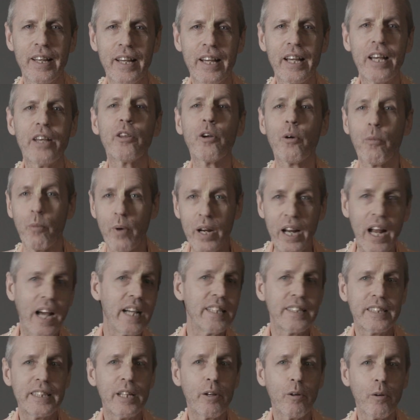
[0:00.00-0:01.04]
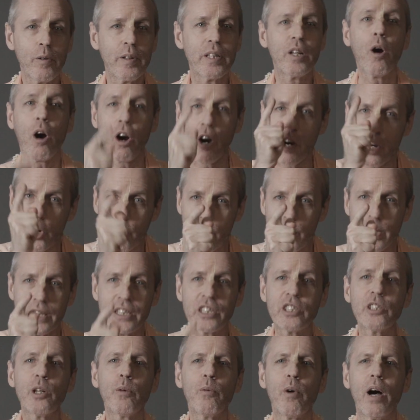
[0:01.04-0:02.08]
either what I say will be true, or
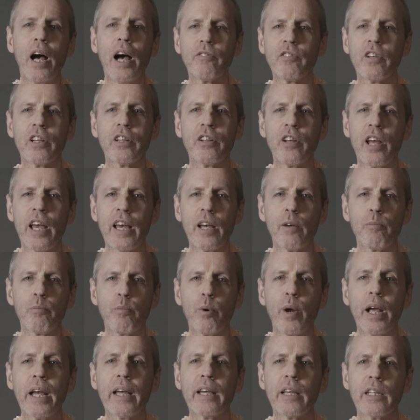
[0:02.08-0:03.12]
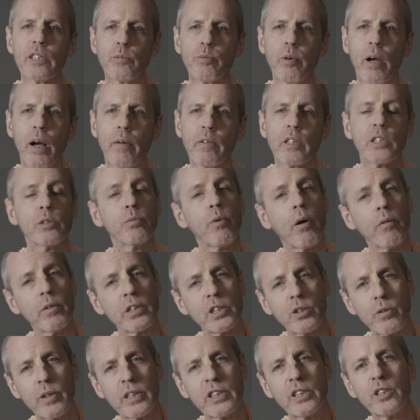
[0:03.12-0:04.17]
Krishna will have to break his promise. What
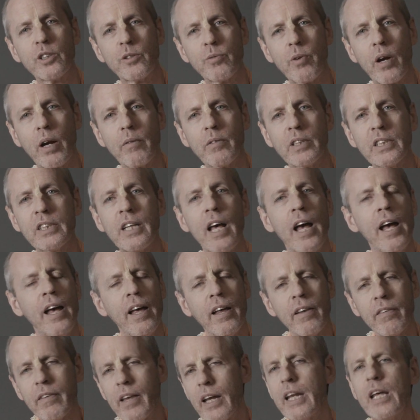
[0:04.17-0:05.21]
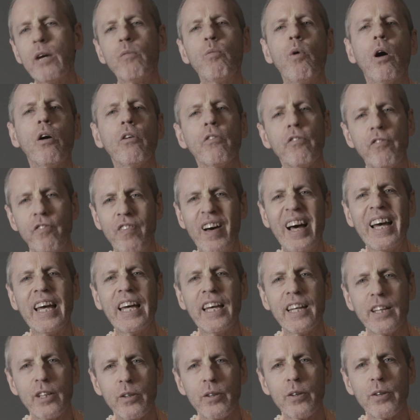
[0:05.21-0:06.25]
was Krishna's promise? That he won't
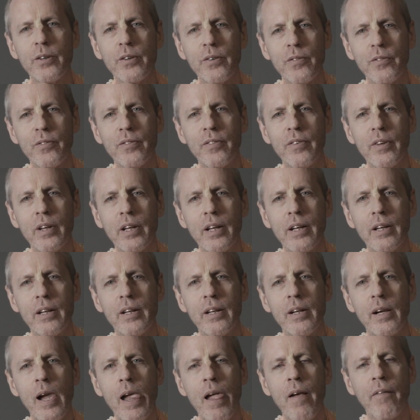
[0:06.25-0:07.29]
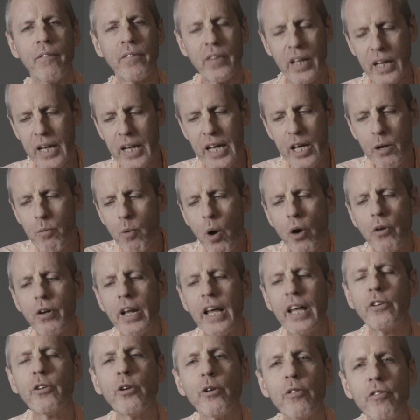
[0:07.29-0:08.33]
fight, that he won't
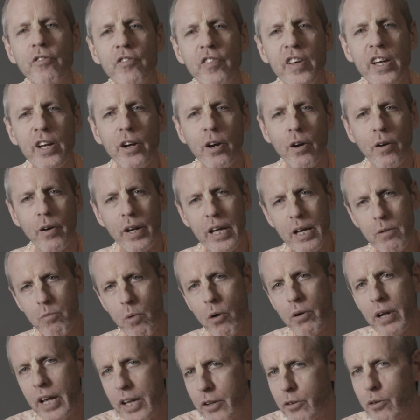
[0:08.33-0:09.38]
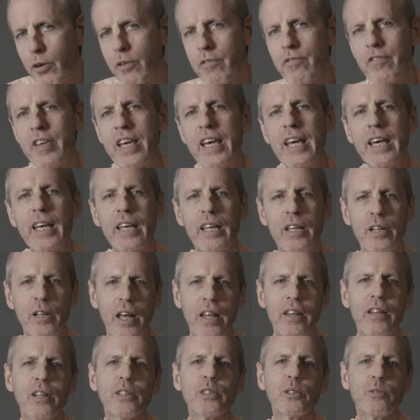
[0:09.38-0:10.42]
interfere, he won't intervene
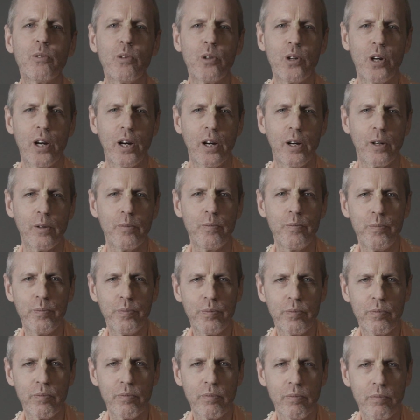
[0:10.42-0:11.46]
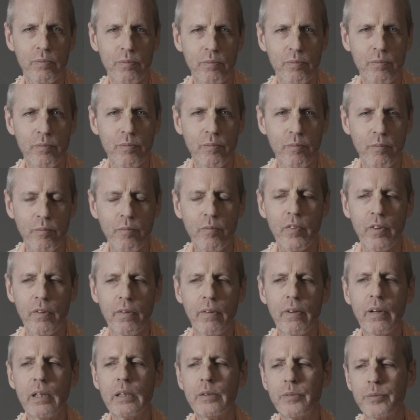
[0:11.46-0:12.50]
in this war. Right?